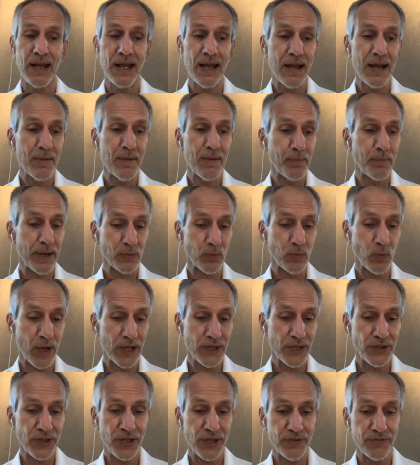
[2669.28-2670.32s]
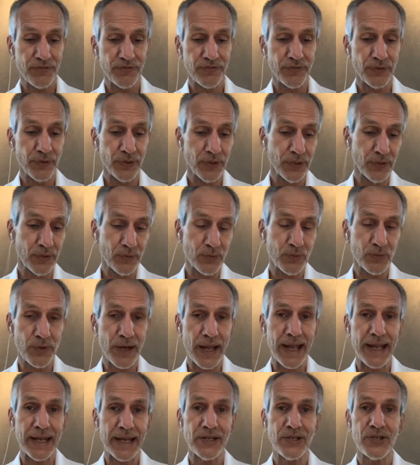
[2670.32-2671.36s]
But what the full
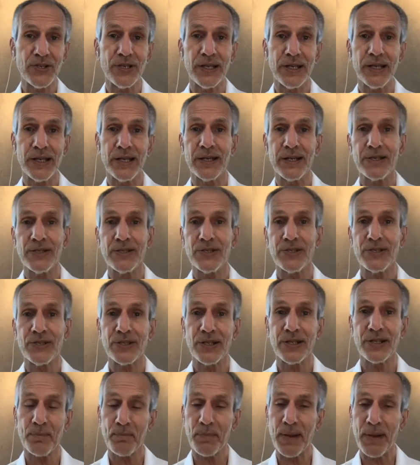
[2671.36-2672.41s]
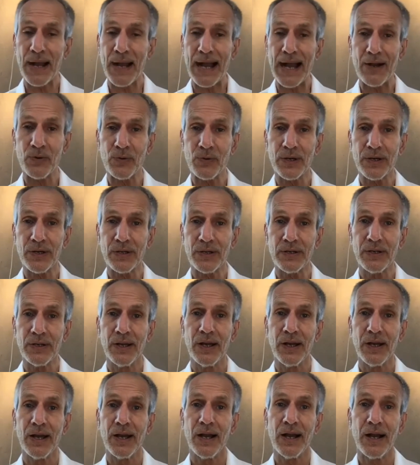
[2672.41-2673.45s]
range is, the power
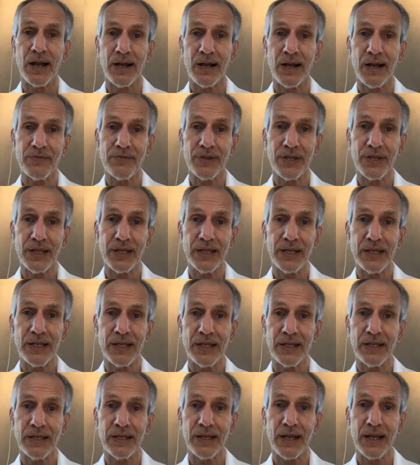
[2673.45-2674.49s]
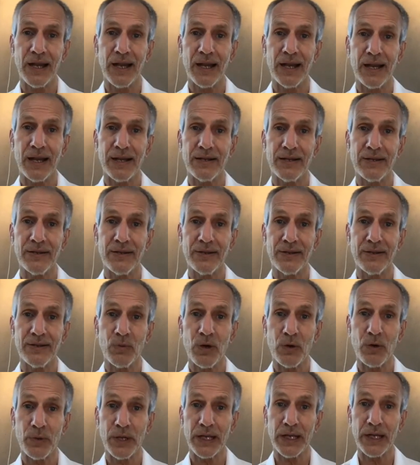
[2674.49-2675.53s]
of the, what
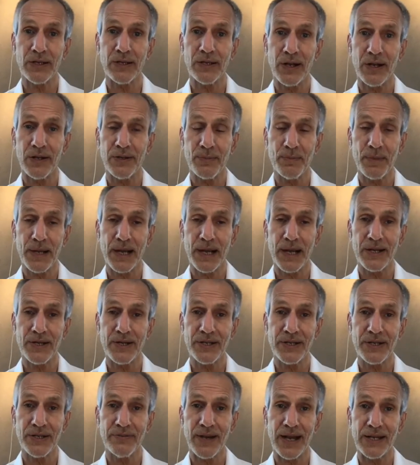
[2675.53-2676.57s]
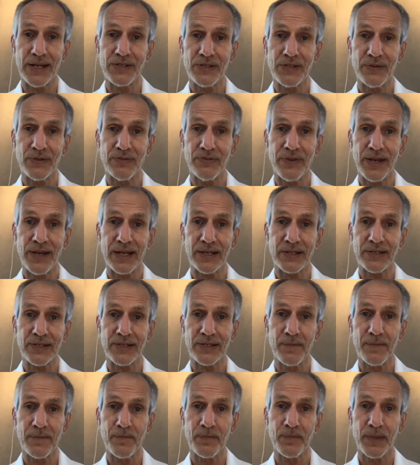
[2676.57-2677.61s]
we can call the Maharishi Vastu effect,
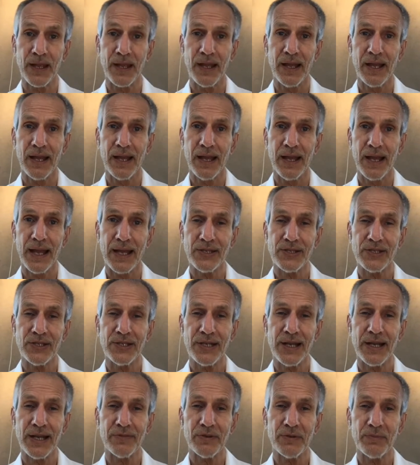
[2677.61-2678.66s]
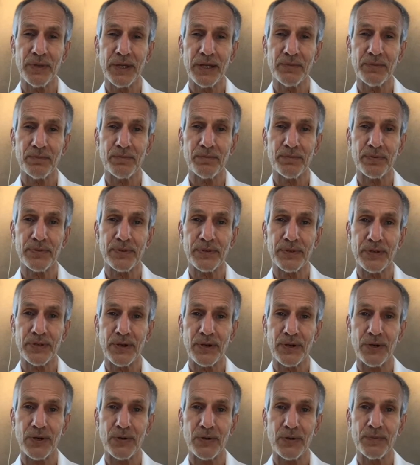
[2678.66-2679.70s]
has never been
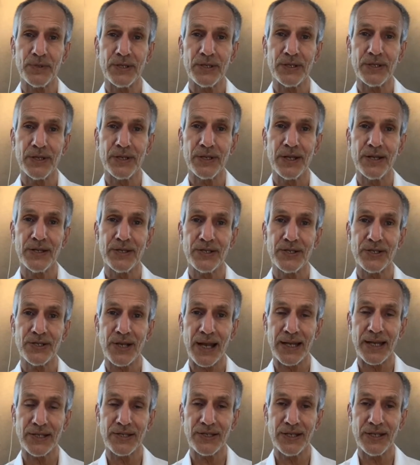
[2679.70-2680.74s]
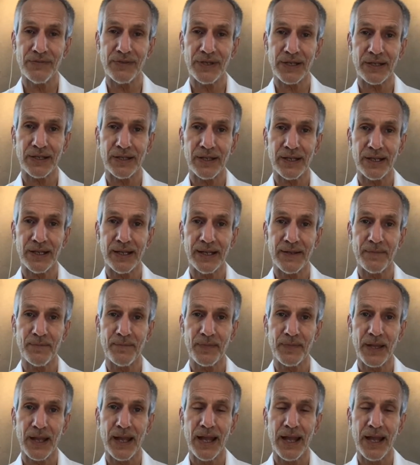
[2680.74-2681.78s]
probed scientifically.
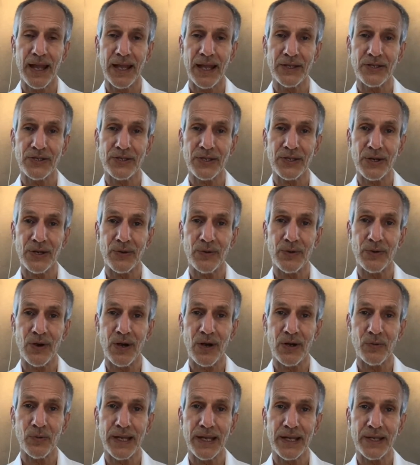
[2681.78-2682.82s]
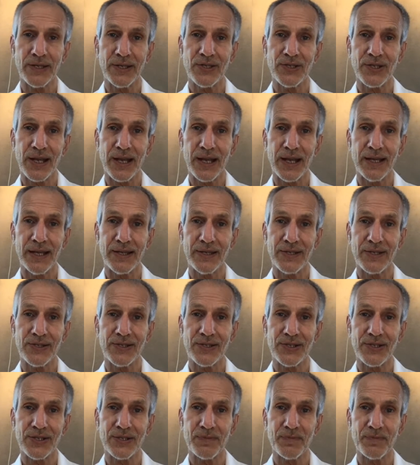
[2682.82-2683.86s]
And so all we can say is